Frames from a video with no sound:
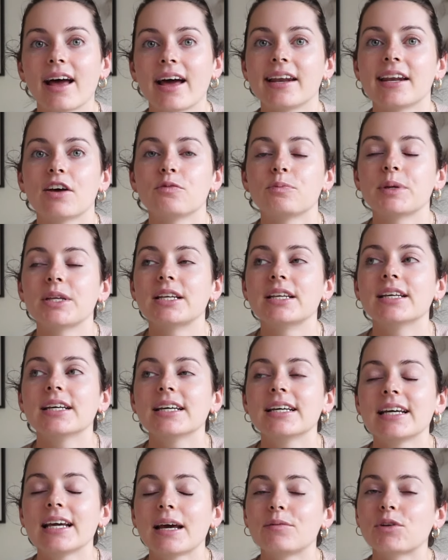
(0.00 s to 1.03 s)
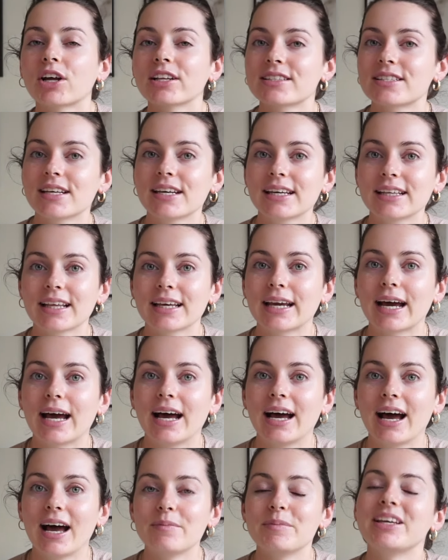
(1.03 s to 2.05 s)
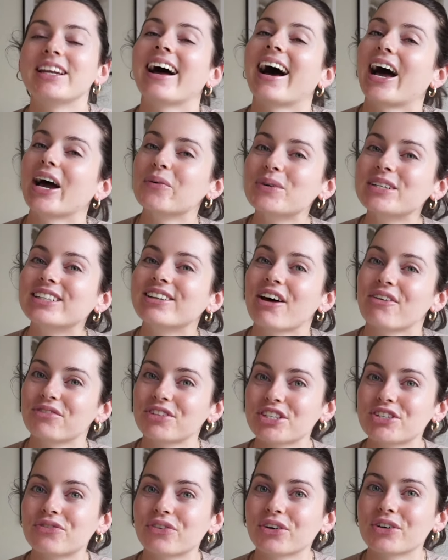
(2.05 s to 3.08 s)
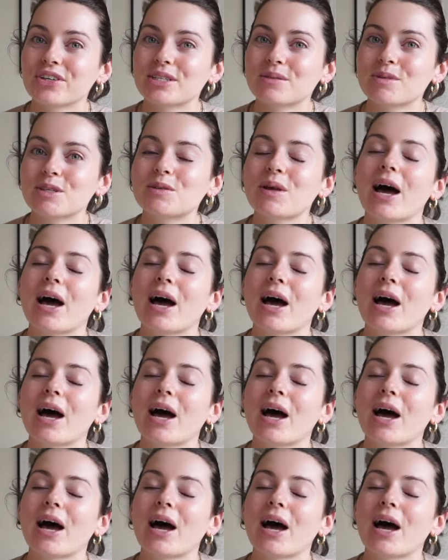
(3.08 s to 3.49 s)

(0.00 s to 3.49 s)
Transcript: and I've been not saying like, I mean, I would love this for Christmas.